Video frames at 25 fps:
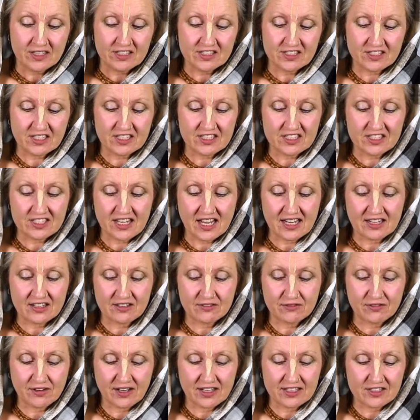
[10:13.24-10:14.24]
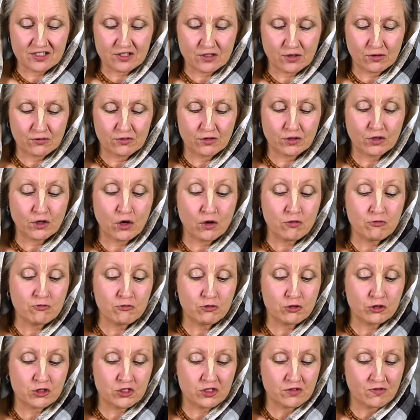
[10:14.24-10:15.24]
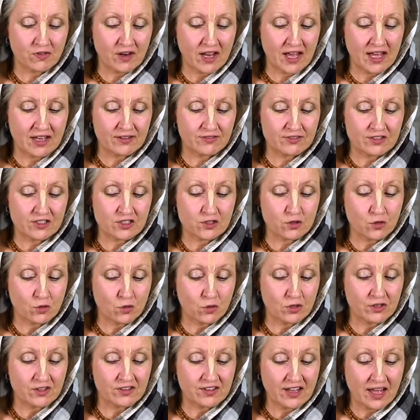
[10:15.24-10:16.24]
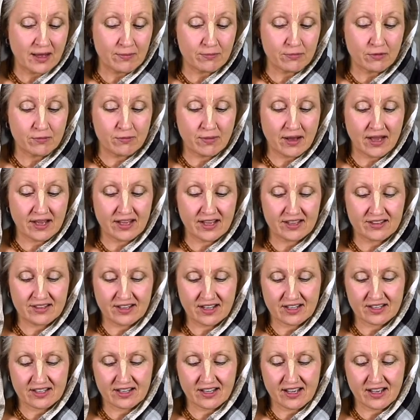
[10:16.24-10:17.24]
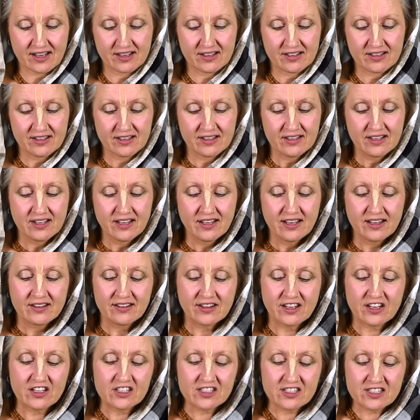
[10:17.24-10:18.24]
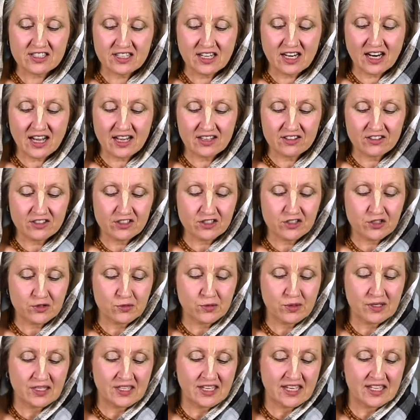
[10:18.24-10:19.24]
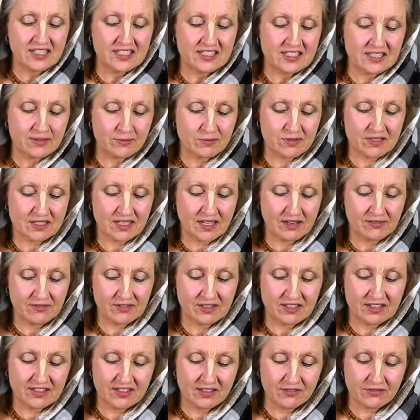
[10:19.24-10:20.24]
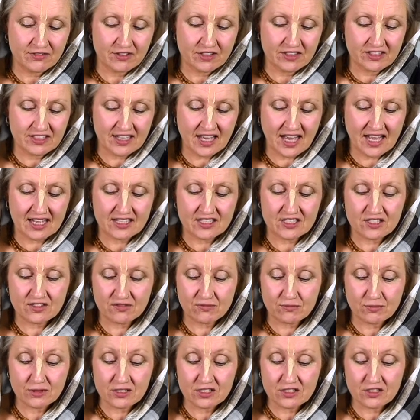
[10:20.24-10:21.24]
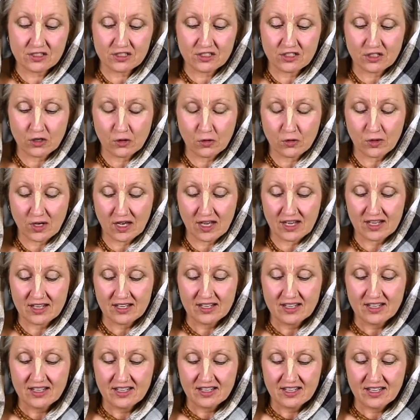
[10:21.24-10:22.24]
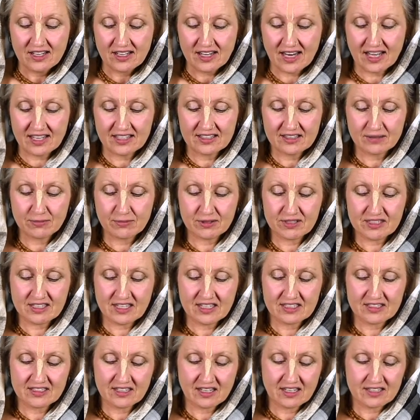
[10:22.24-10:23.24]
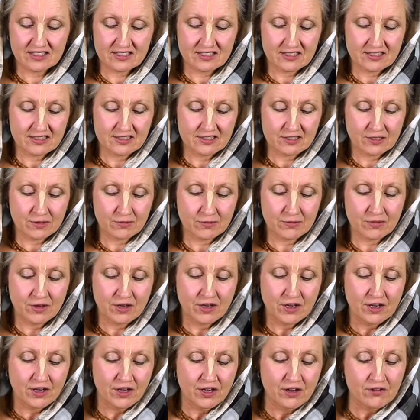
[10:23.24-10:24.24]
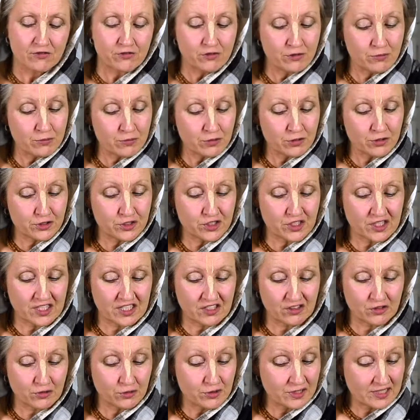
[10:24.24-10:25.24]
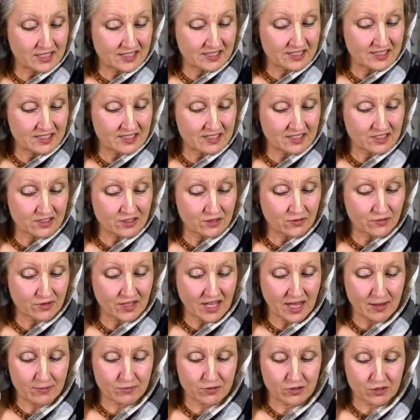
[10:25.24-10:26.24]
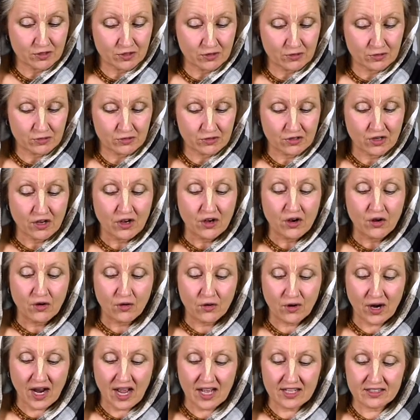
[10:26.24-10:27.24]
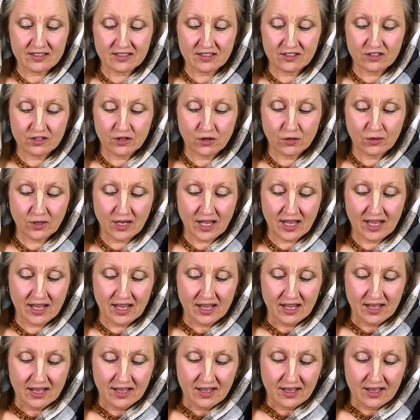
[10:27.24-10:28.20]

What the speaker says: Such sacrifice of the comforts of life is called Tapamaya Yagya. There are still others who engage themselves in different kinds of mystic yoga, like the Patanjali system, for merging into the existence of the Absolute, or Hatha Yoga